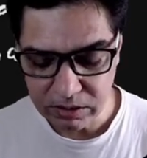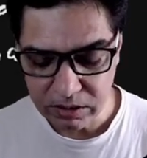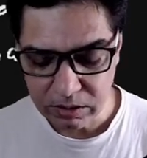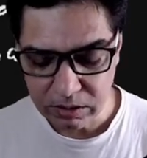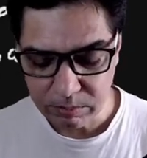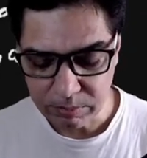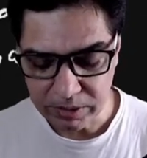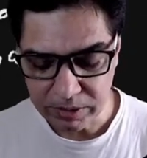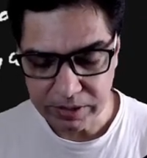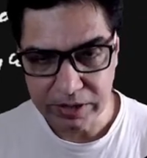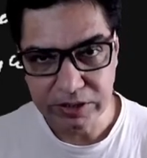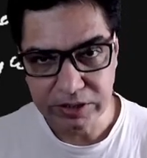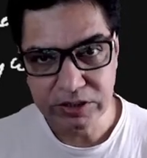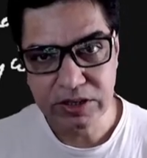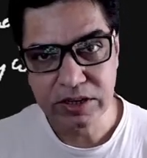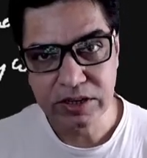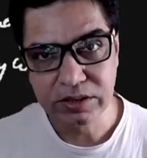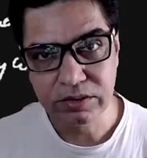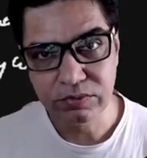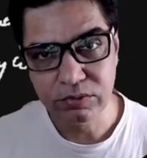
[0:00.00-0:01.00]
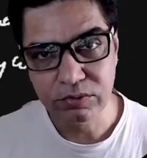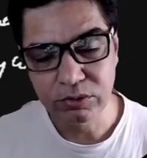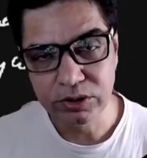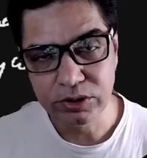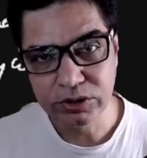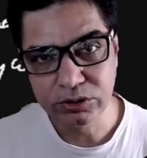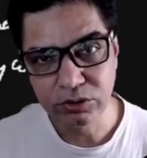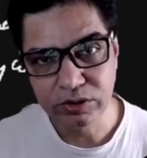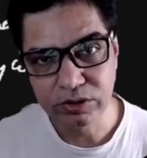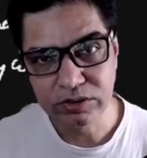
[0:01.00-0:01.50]
per kg, and the fluid
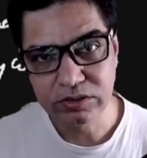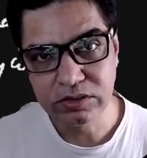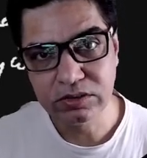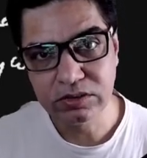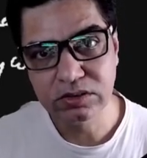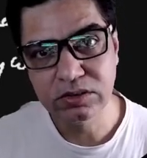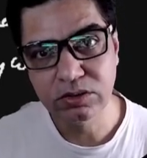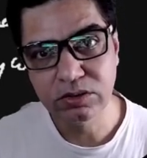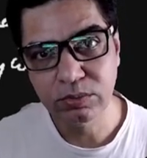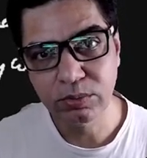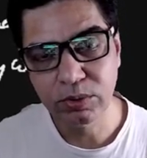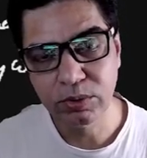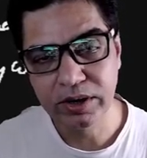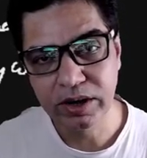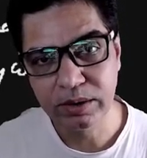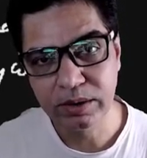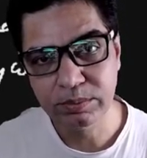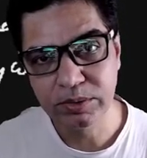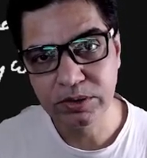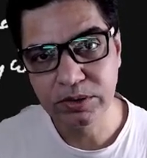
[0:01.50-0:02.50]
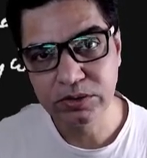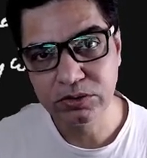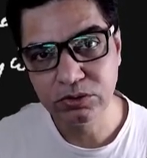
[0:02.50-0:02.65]
choice is 0.9%